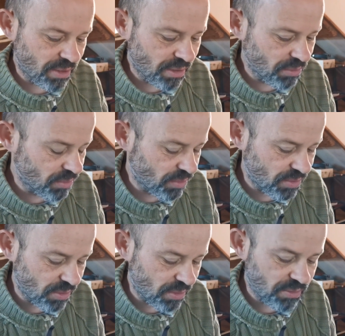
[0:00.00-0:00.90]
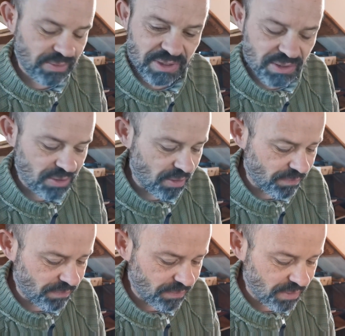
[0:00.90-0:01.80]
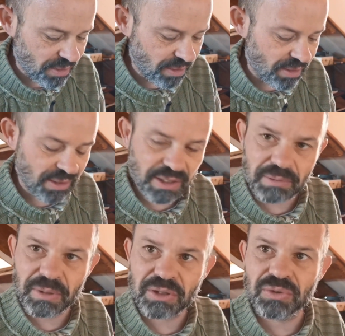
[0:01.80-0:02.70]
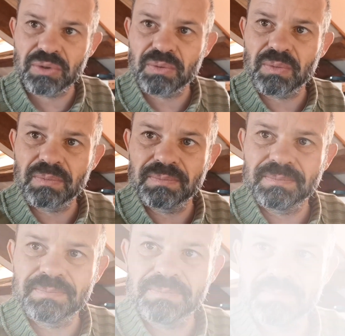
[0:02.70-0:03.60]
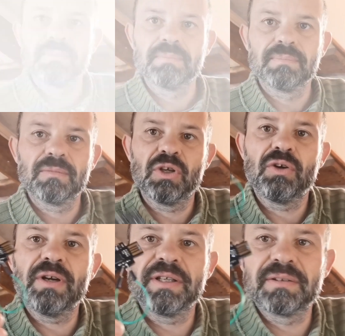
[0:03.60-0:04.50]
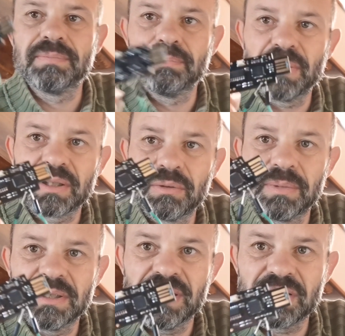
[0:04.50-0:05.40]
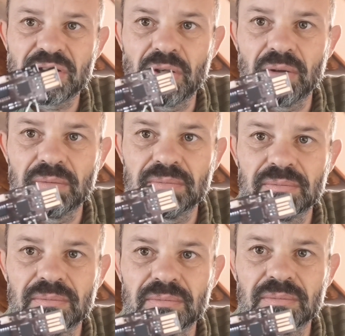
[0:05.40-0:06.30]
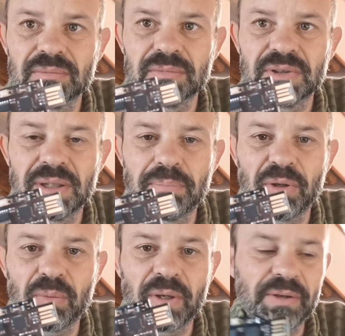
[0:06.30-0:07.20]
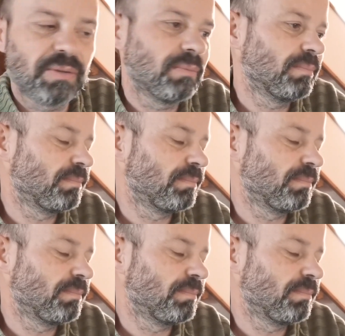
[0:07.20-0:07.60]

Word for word: I'm gonna do the soldering stuff and then I get back to you all right back to business so simple wire